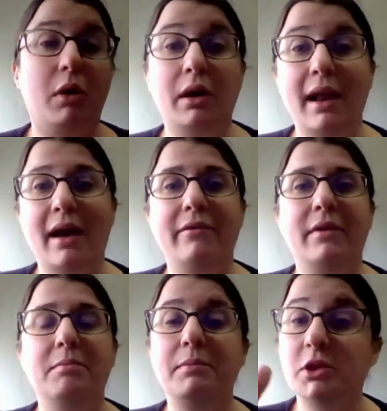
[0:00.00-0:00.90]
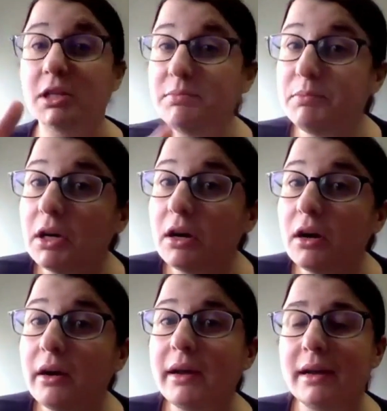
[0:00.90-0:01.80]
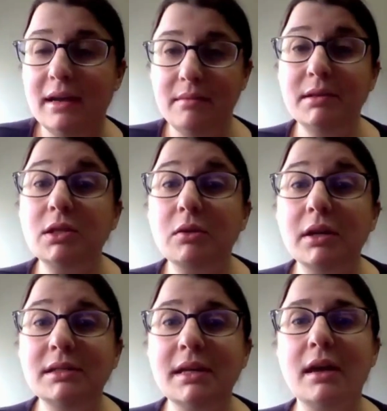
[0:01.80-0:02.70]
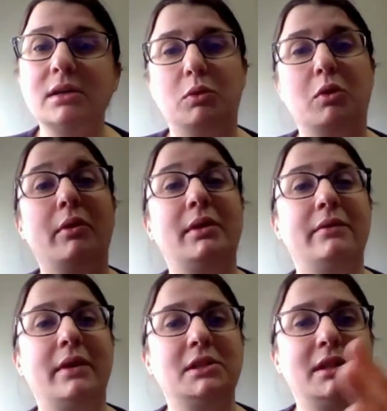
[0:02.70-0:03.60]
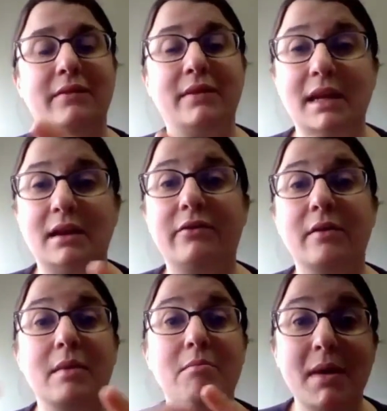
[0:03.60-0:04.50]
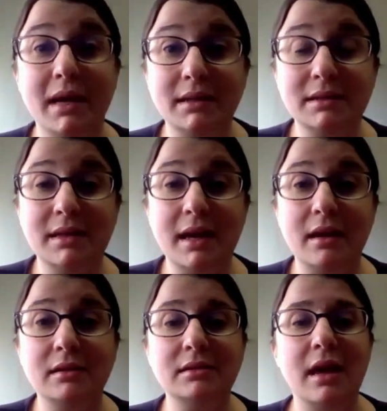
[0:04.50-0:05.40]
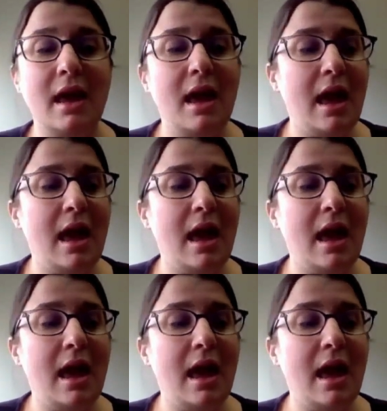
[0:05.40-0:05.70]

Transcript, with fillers: We're going to have the just pure inhibitory cells. We're going to eventually have the data from the mixed cells.